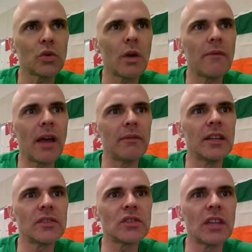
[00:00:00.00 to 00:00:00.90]
So we have
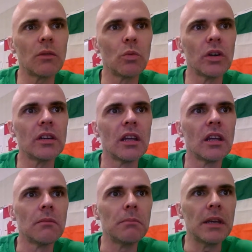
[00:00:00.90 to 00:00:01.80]
evidence that would
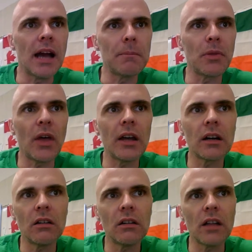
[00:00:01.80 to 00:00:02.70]
be
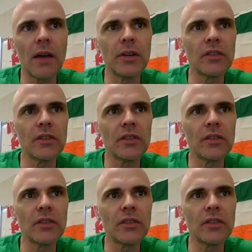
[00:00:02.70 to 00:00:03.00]
hypothetical,